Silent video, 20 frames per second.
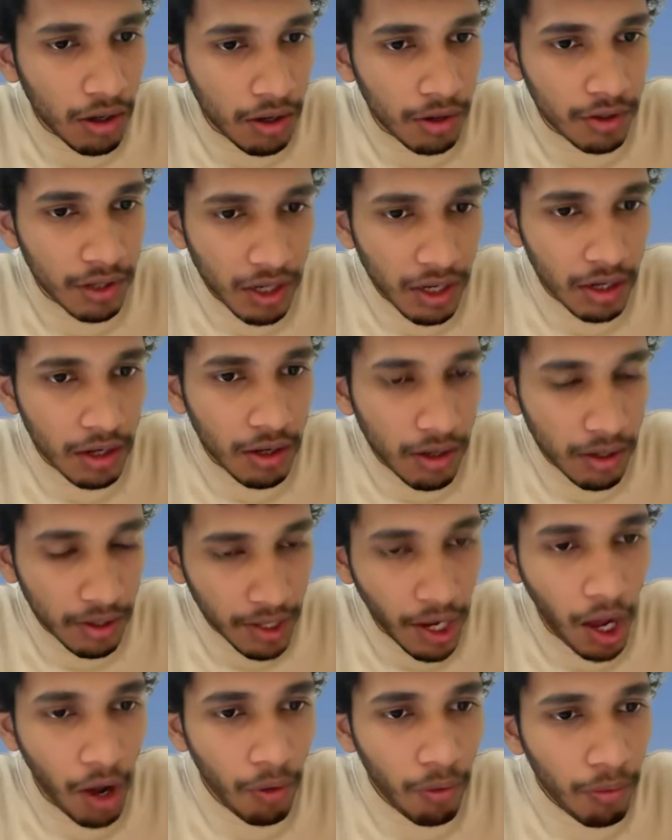till
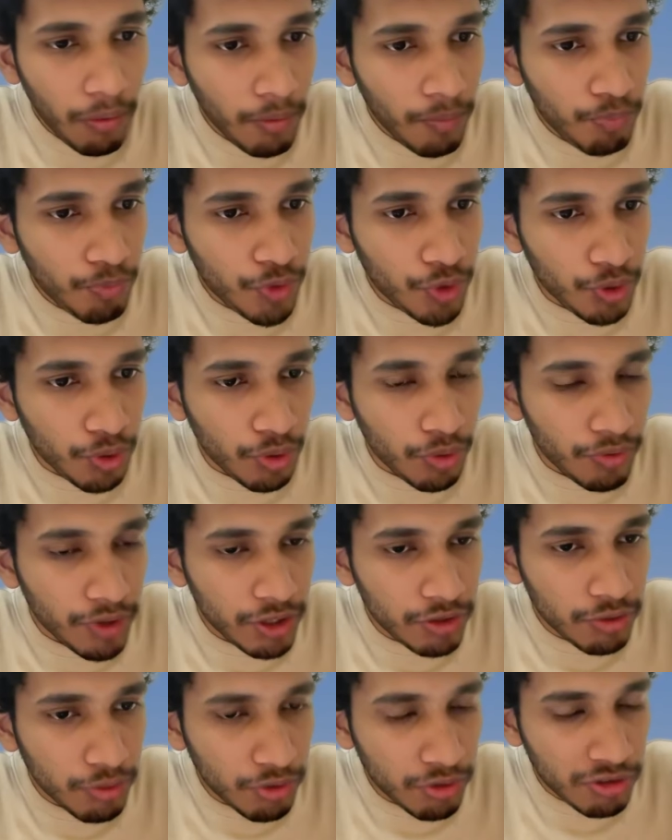now. So we
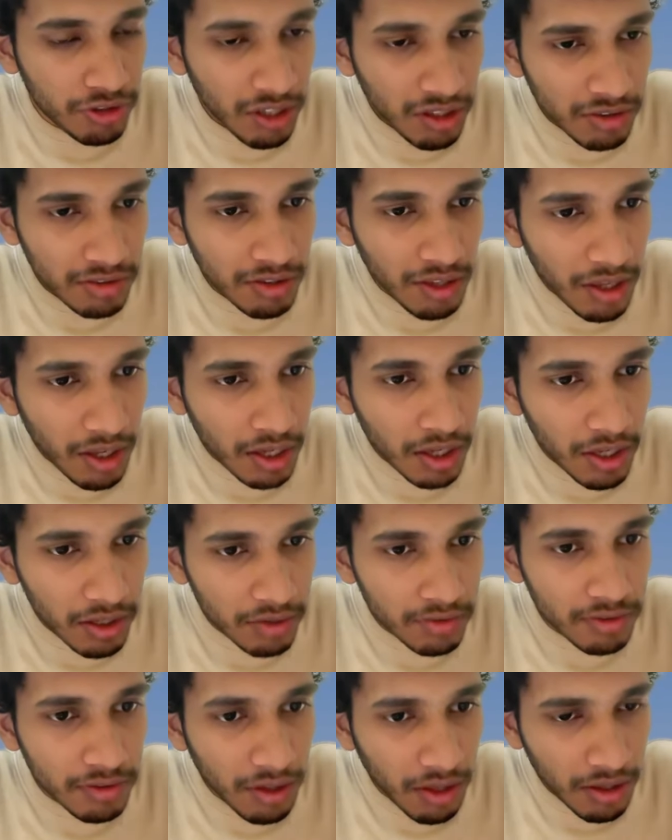choose 6.
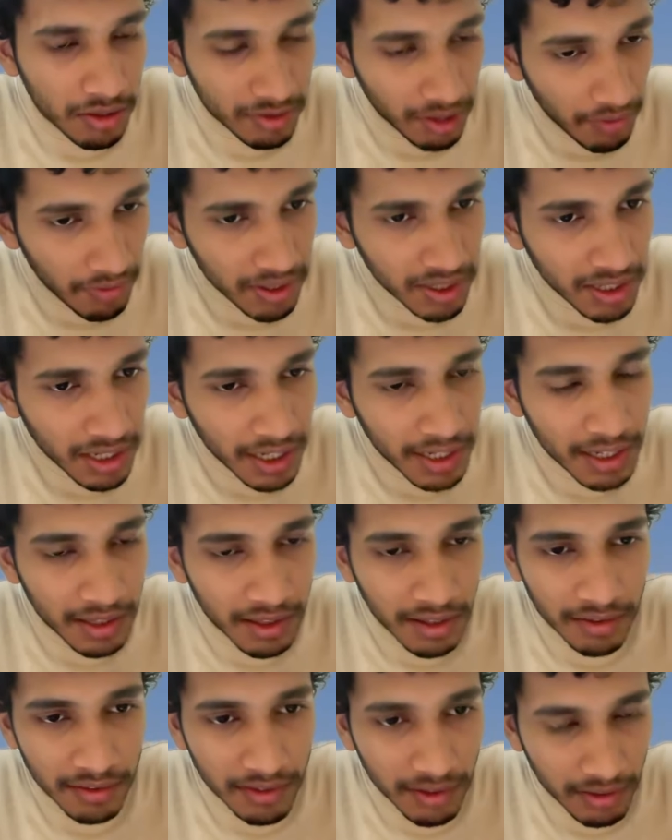Is 7 greater
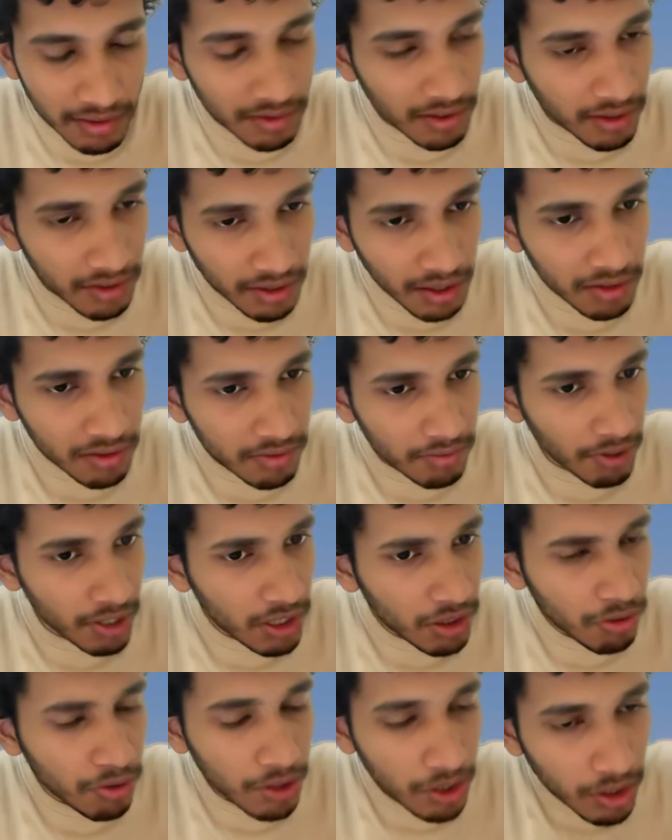than 6? Yes, very
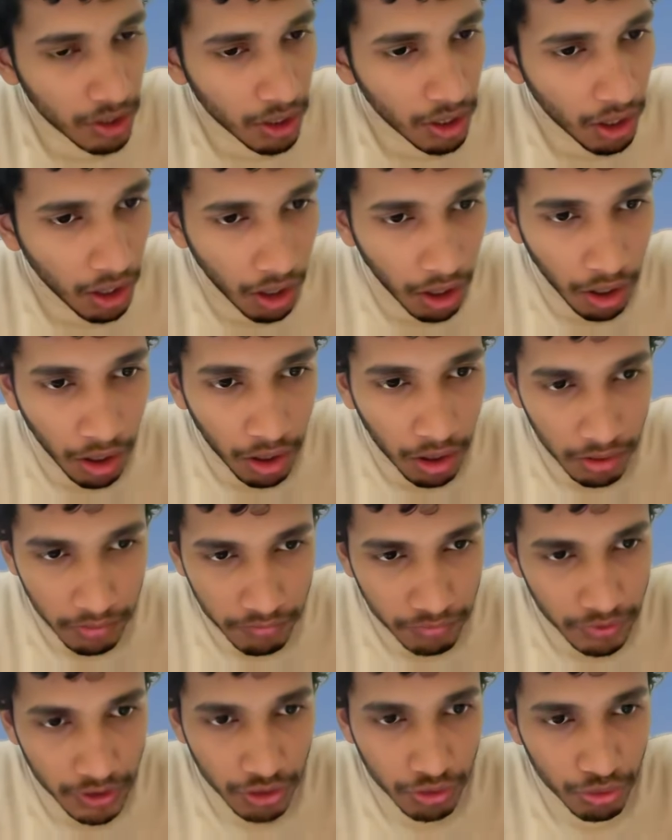good.
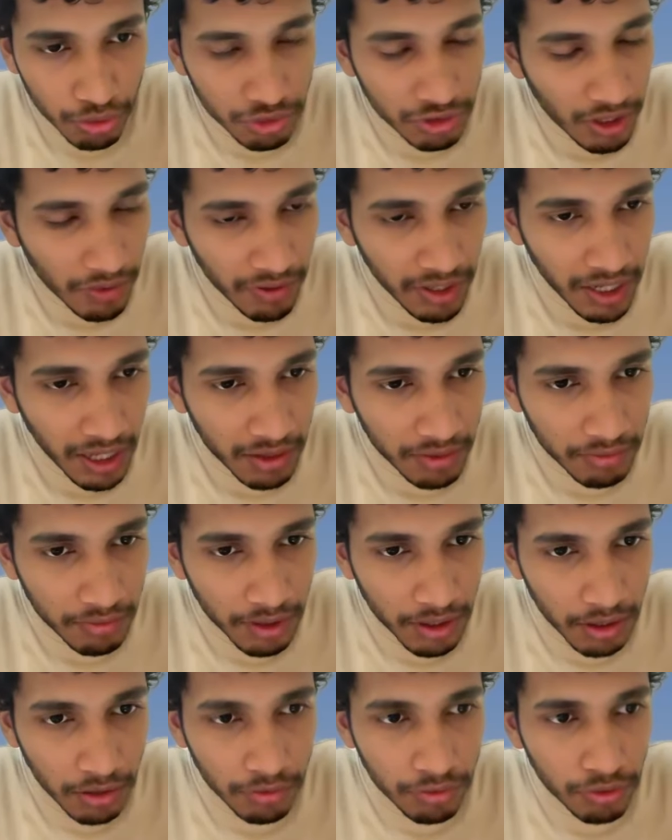We choose 7 as well.
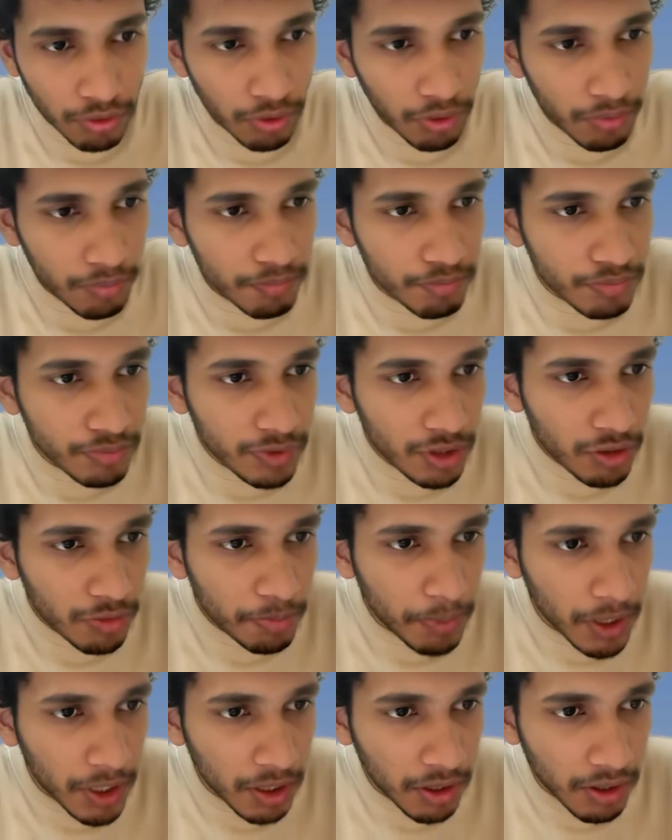So this
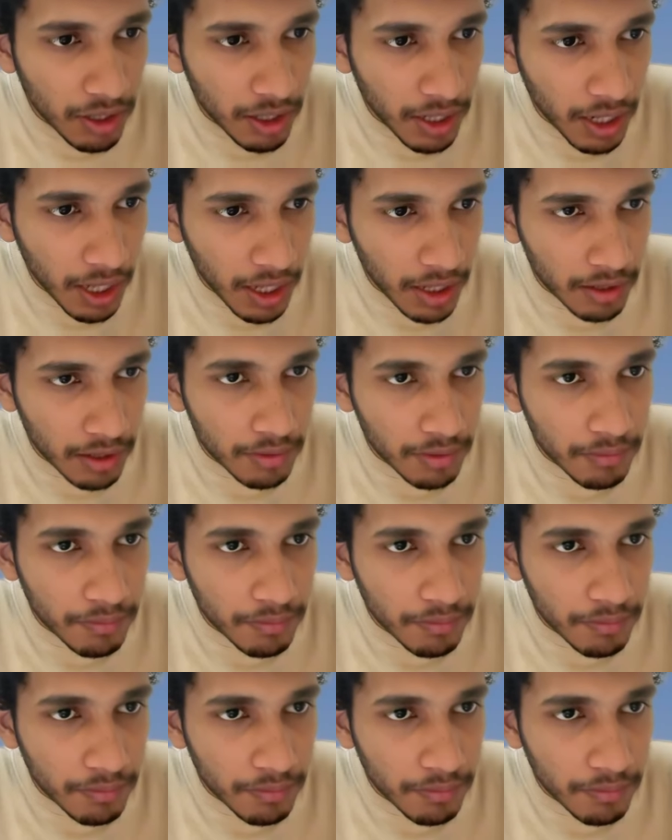particular array